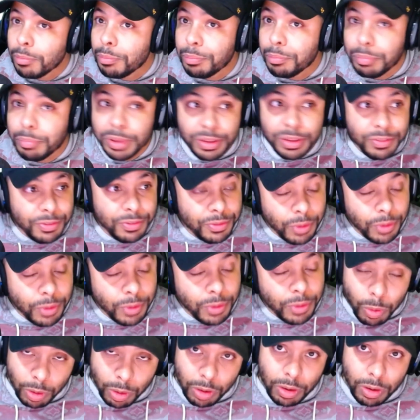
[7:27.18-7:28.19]

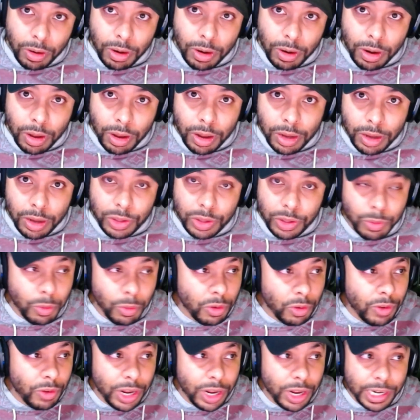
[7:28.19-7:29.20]
before you are
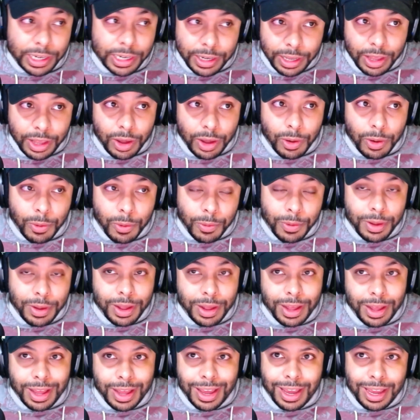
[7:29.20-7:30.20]
ready to go.
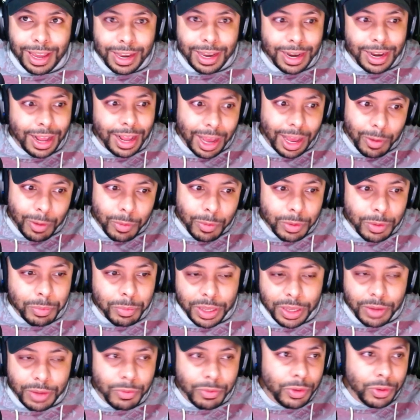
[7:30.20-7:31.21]
And I would
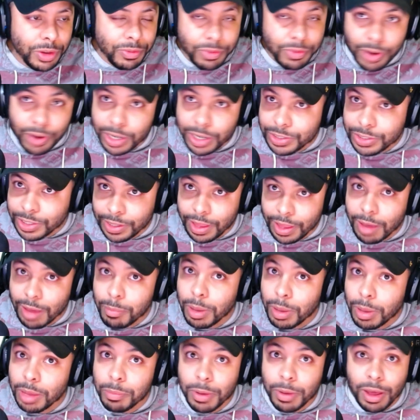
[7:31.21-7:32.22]
be refreshing that
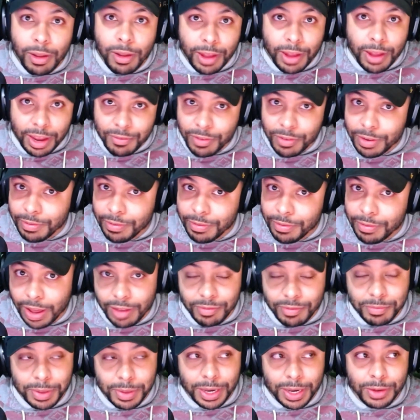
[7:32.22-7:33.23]
PayPal every
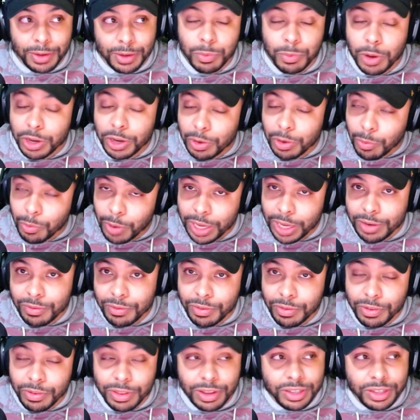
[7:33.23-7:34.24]
five minutes while you're waiting
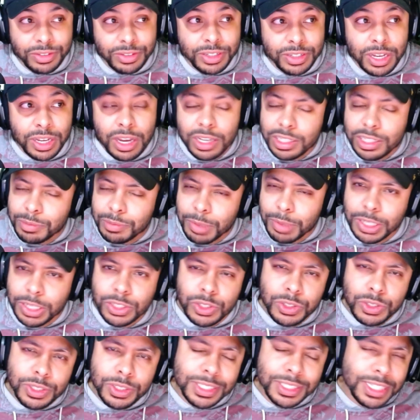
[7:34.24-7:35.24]
for this to make
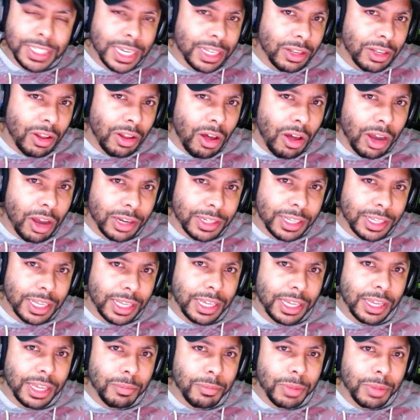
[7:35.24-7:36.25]
sure you stay logged
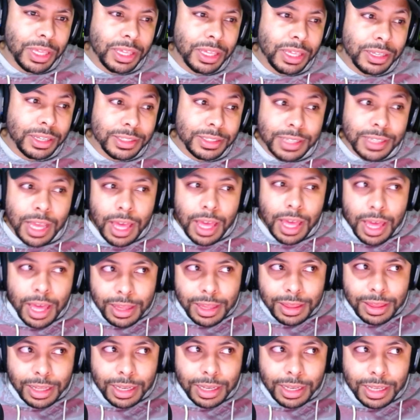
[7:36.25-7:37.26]
in because
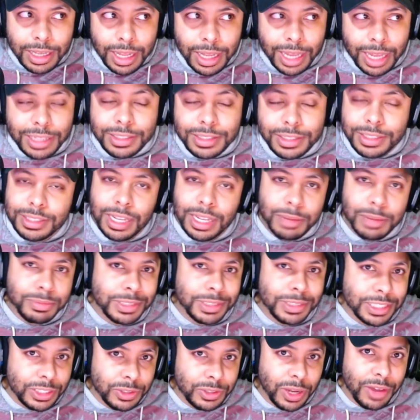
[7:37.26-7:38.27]
the less steps
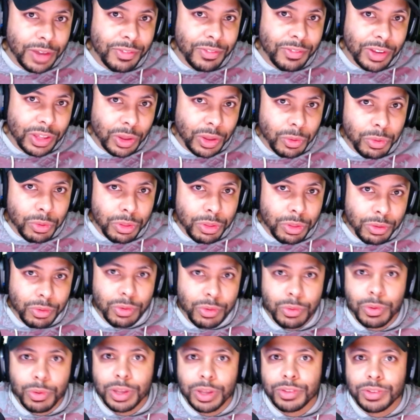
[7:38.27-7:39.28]
that you have to go
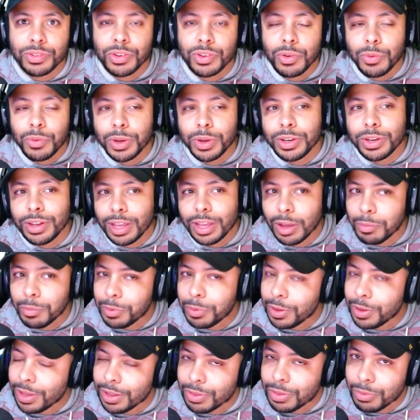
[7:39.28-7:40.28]
through is going to help you
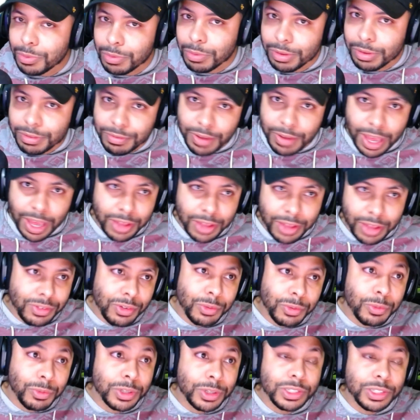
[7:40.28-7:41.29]
get through this faster,
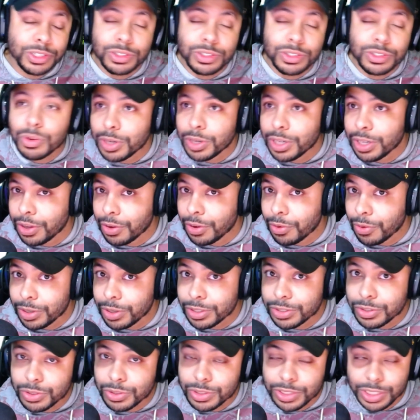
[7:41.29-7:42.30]
which is going to
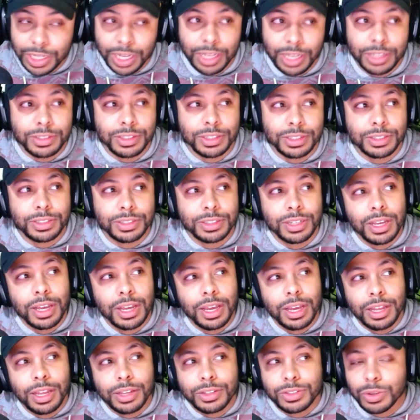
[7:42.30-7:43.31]
increase your chances.
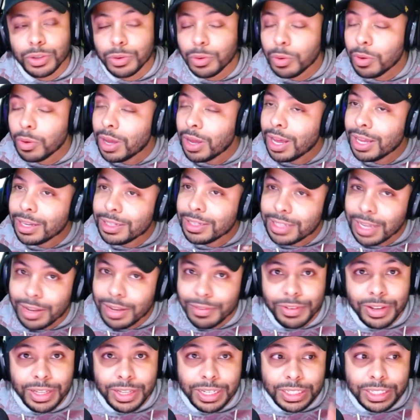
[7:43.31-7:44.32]
So
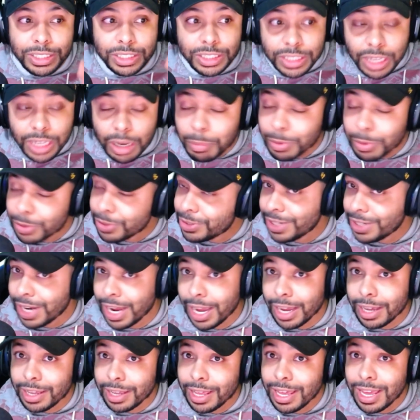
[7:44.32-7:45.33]
definitely double
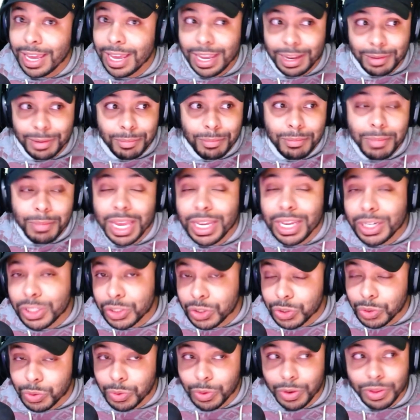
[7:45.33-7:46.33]
check and make
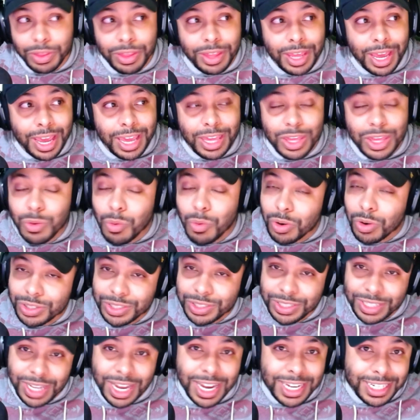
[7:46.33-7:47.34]
sure that you are
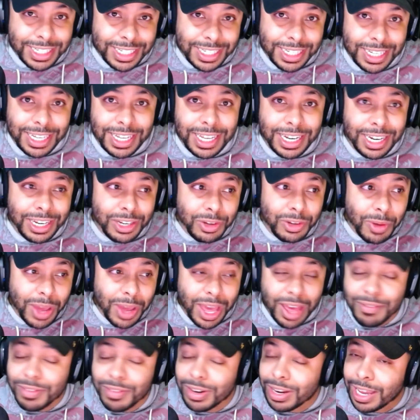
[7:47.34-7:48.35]
signed in and you
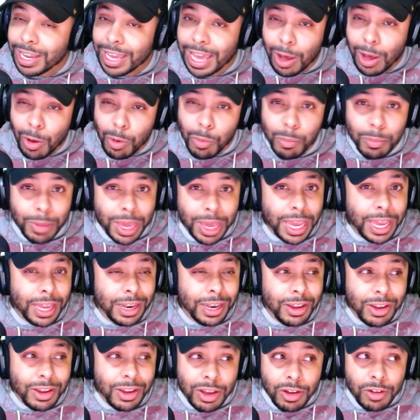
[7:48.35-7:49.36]
have an account
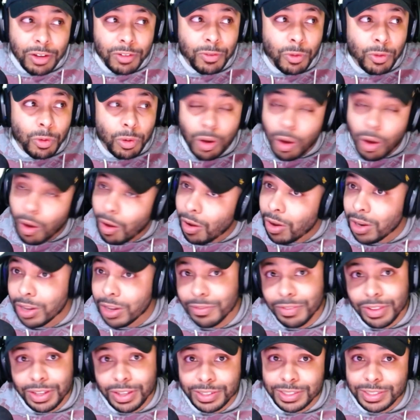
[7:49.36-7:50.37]
made for all
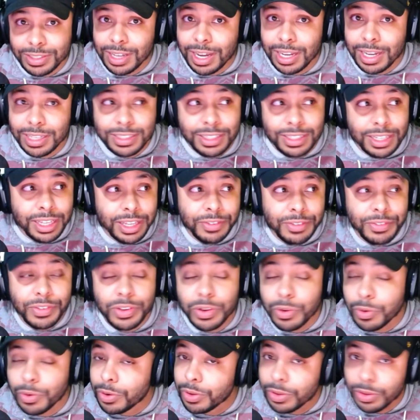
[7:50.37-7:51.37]
of these sites if
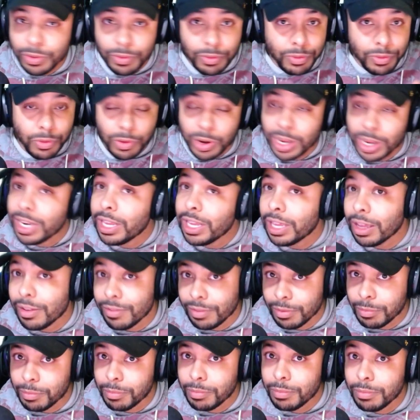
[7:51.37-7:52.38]
you're for any of
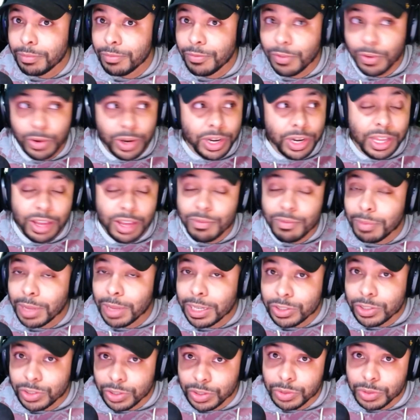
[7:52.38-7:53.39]
them for any of them
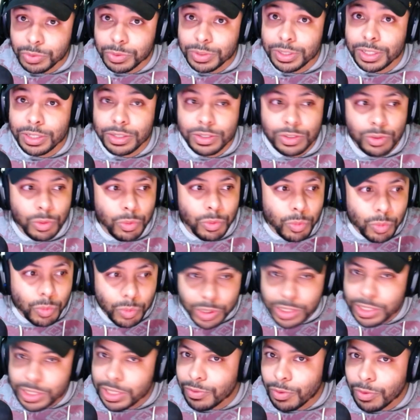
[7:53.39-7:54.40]
that you're using so
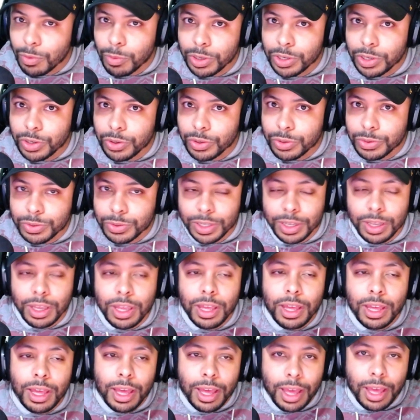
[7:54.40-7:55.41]
whichever one you're using
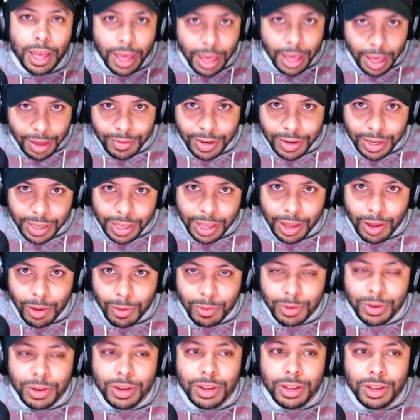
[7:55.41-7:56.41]
have an
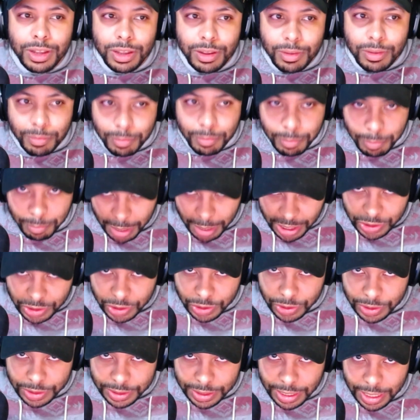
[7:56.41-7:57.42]
account make
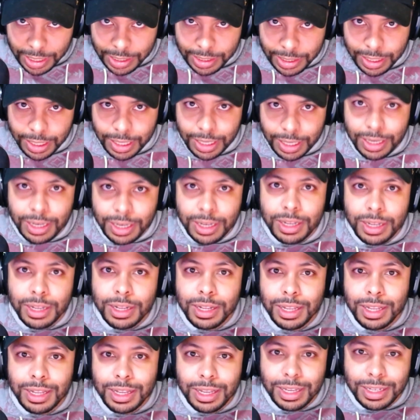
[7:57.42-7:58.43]
sure you're signed in
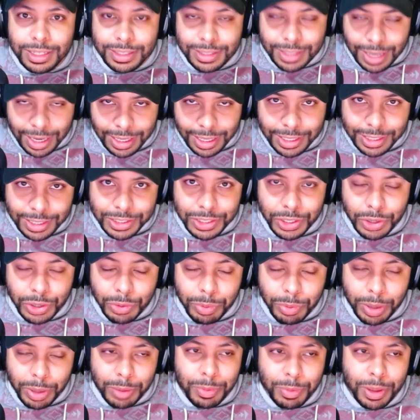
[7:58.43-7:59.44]
and signed into your
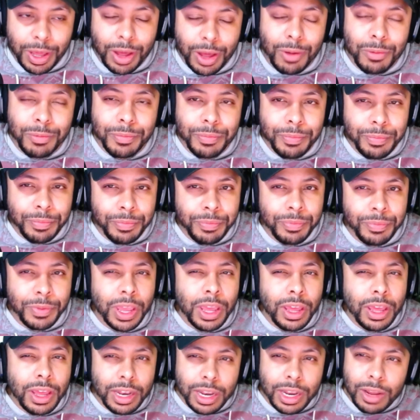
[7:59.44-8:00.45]
paypal
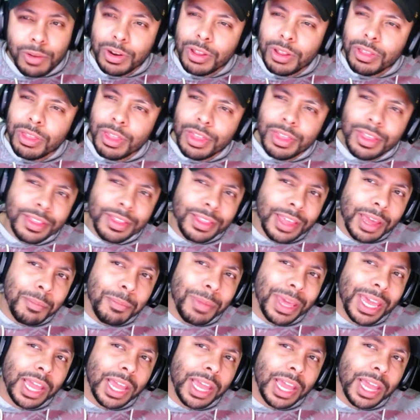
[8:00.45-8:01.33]
now another thing that may